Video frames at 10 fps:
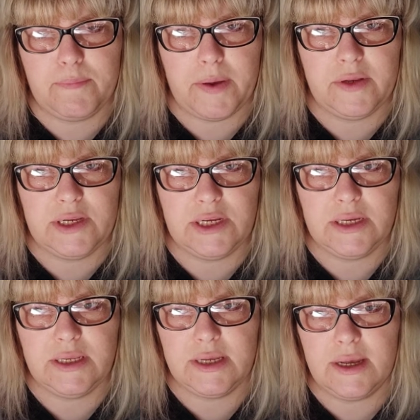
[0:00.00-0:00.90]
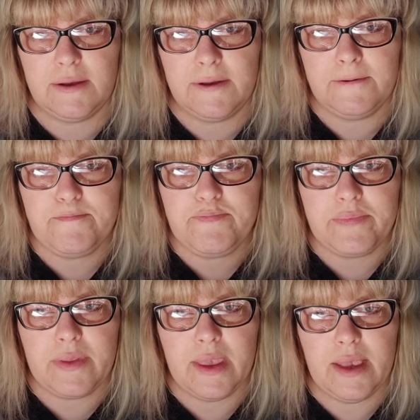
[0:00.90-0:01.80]
bodhicitta
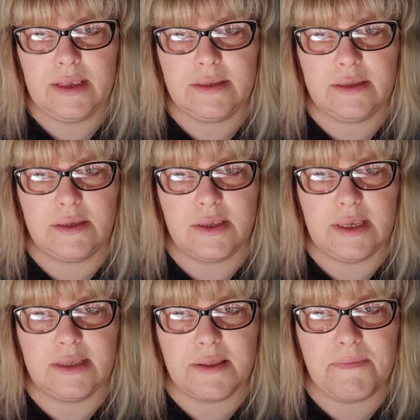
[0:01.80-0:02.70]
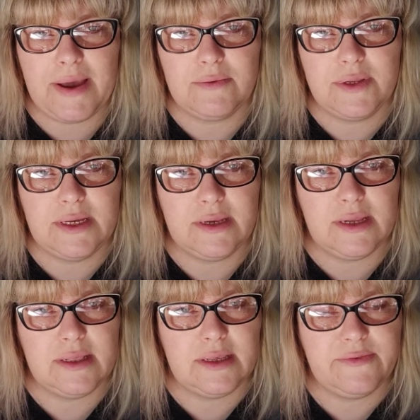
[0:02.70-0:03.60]
is the mountain
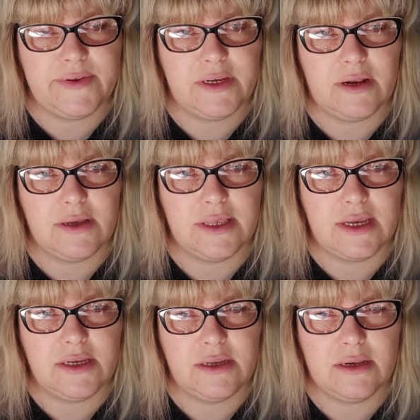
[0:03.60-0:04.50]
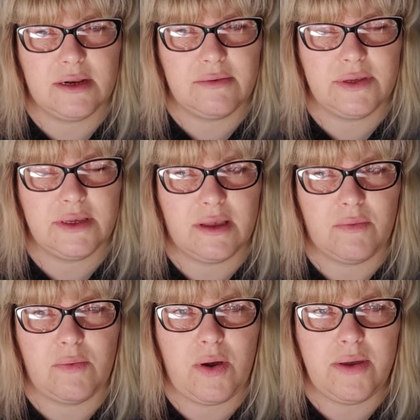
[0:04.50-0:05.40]
in this visualization, and I was just like,
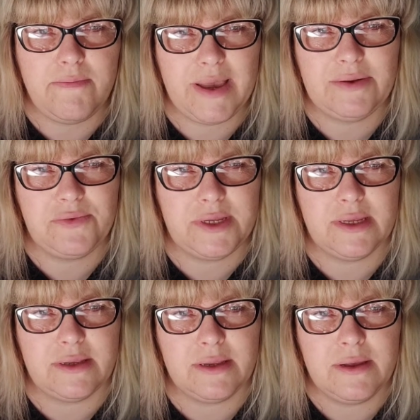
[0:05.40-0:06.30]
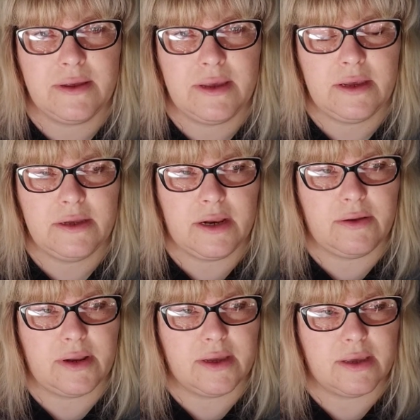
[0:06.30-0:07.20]
why mountain? You know,
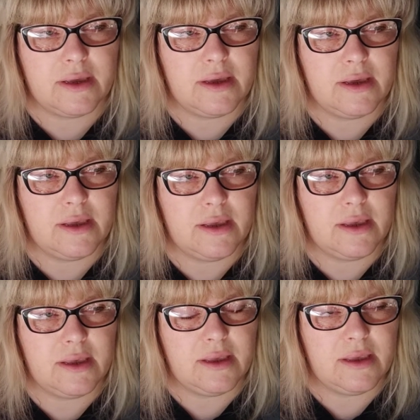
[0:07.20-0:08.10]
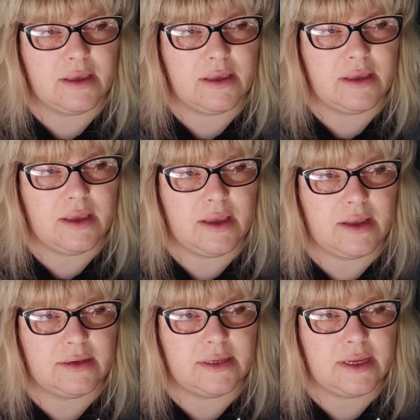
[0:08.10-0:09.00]
like,
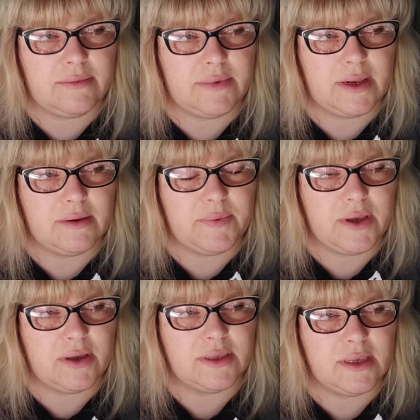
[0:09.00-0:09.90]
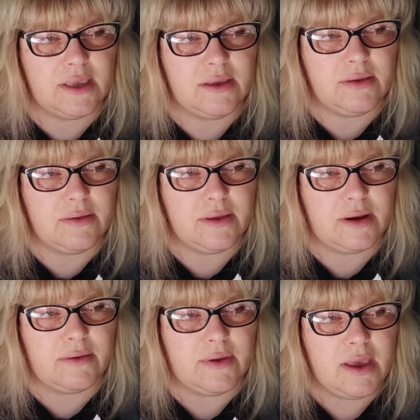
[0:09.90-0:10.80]
and because you
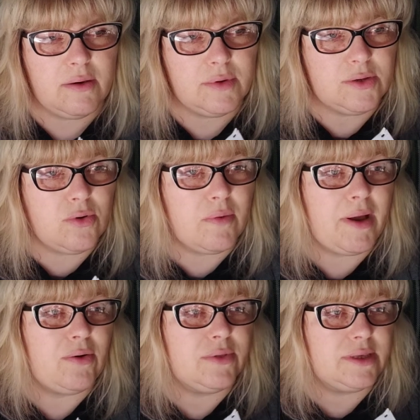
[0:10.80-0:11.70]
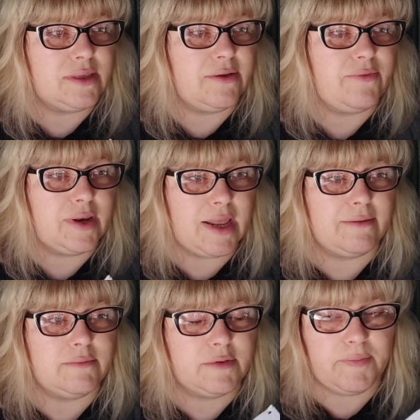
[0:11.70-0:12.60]
know, we talk about all these different
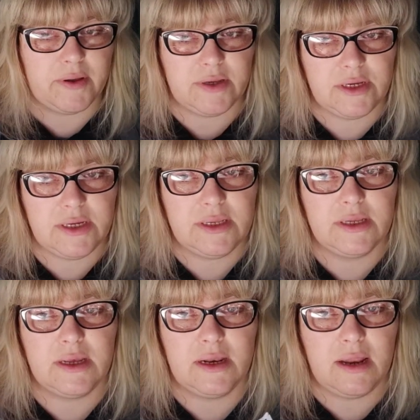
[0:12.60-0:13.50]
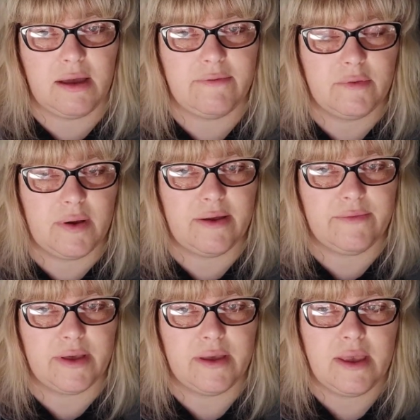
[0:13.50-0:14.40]
names, bodhicitta, love, or
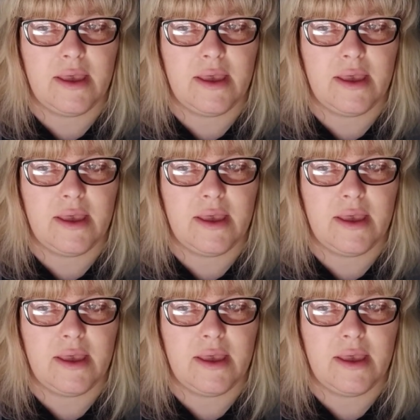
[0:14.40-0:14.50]
whatever,